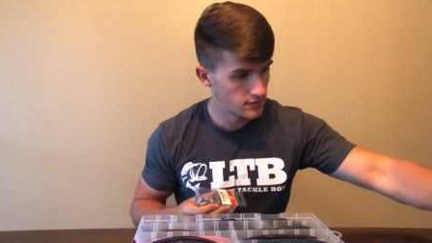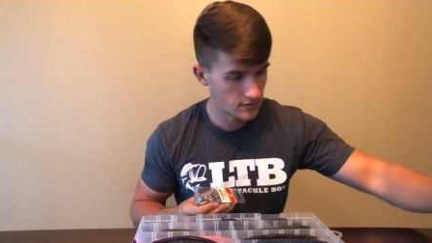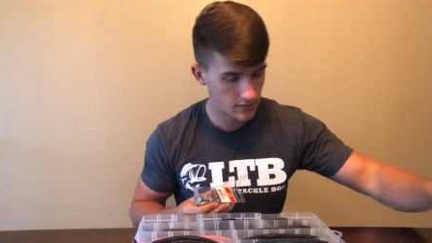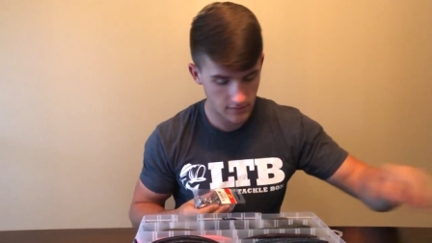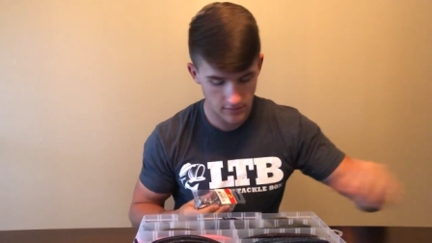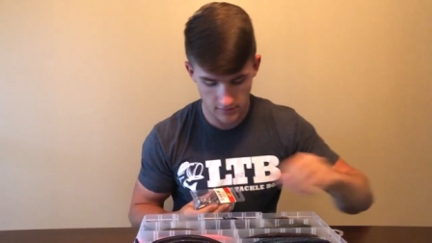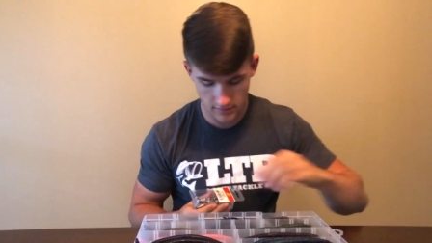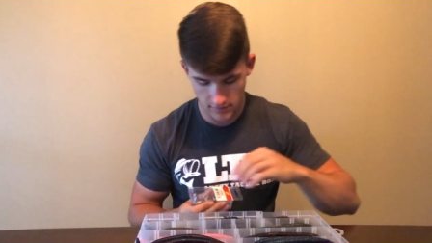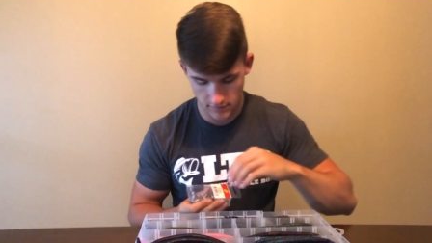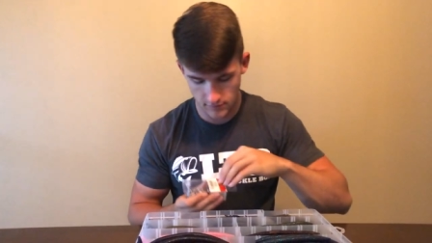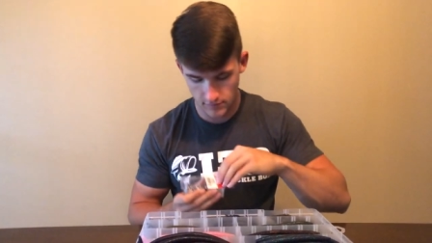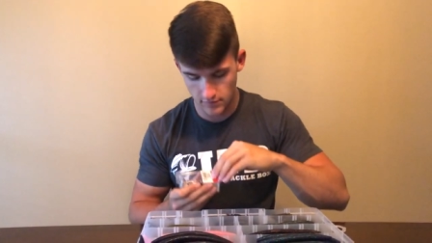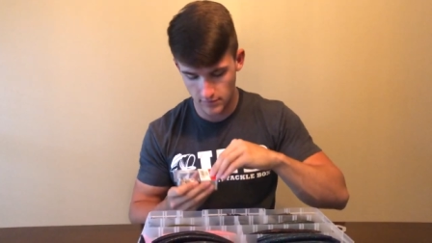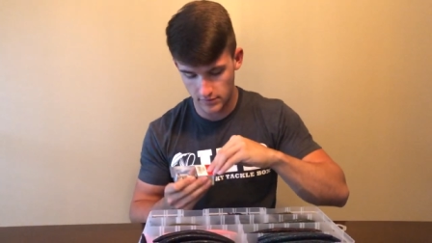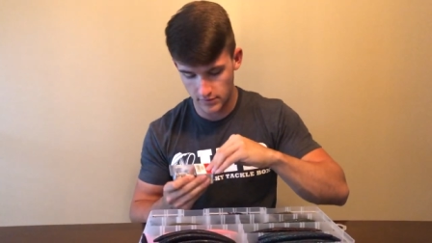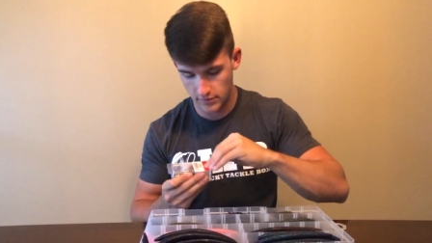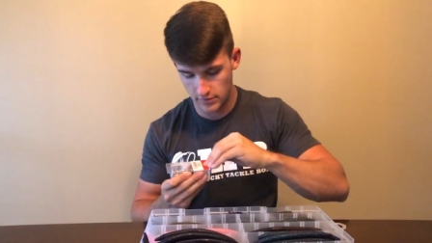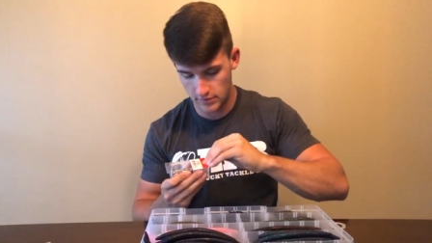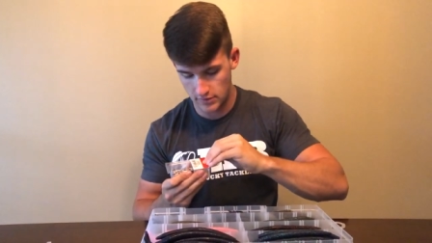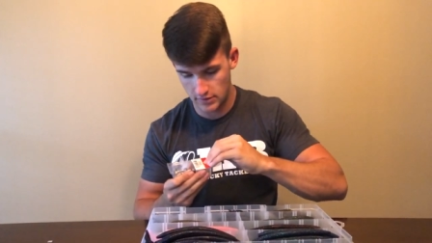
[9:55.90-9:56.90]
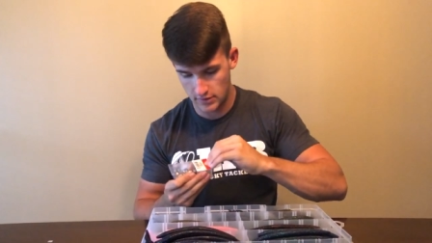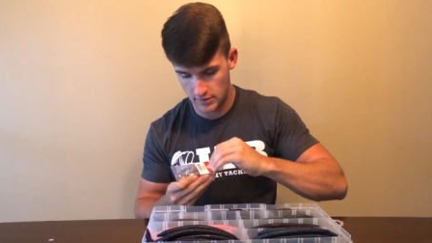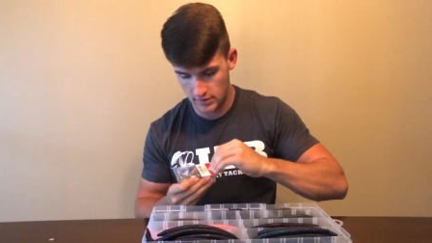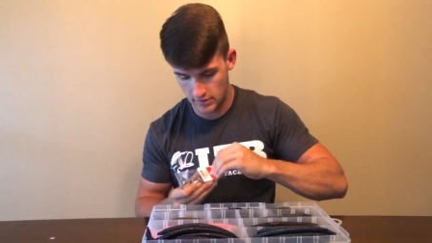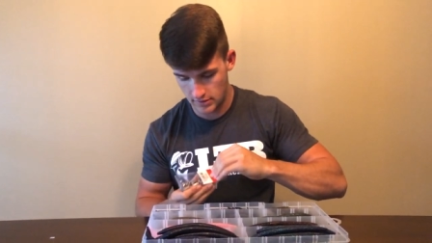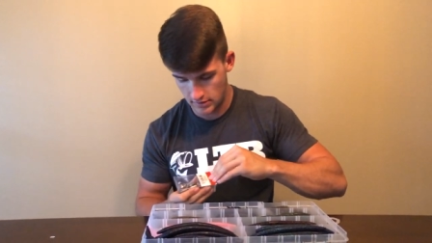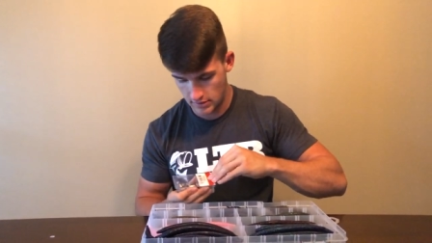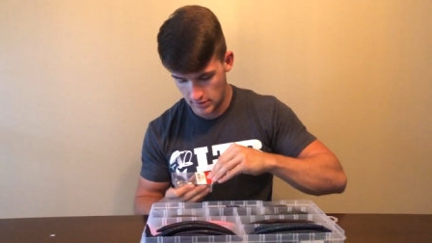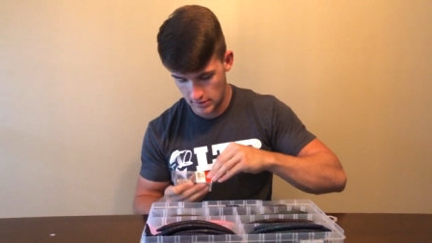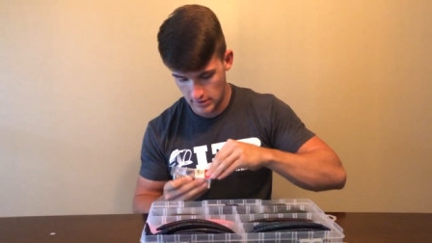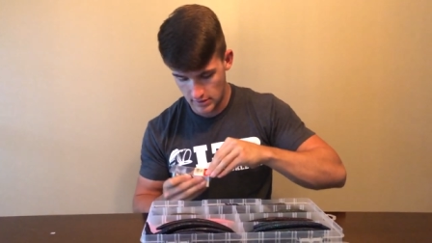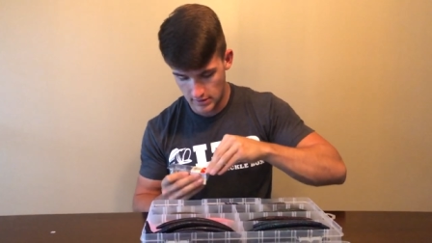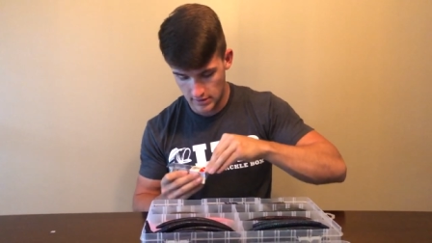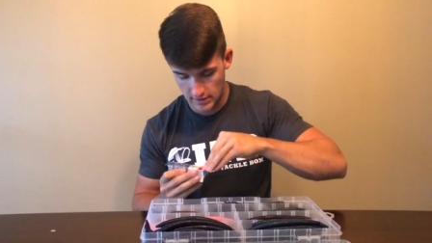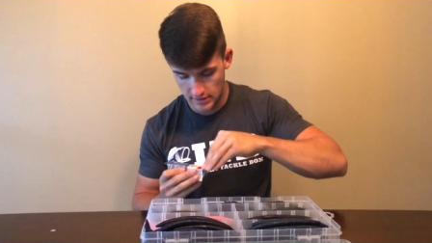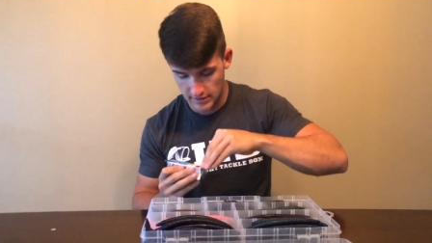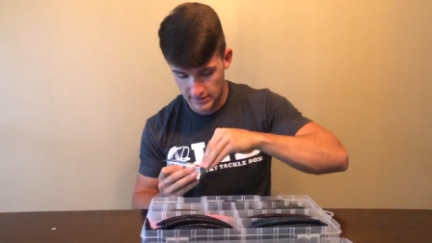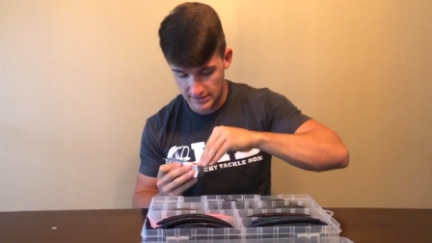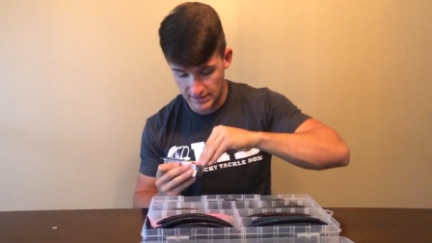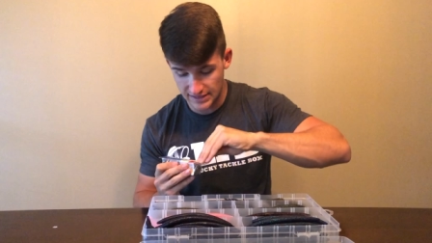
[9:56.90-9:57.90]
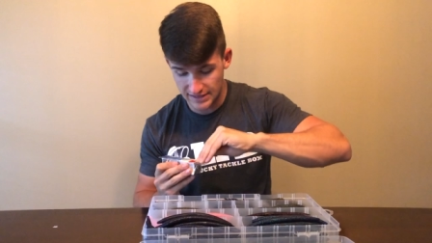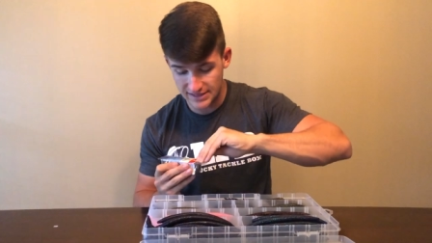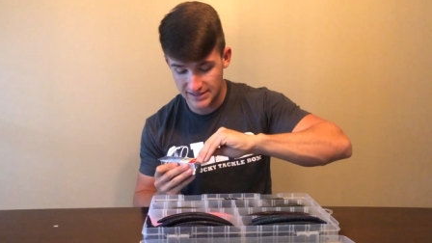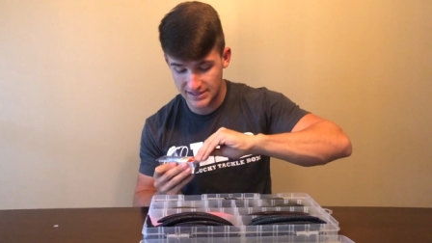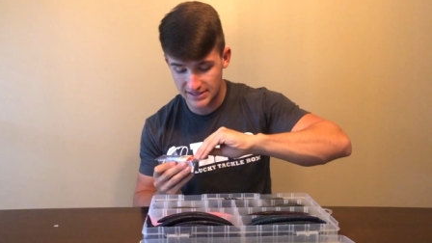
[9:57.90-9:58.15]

it's looking real good. This is a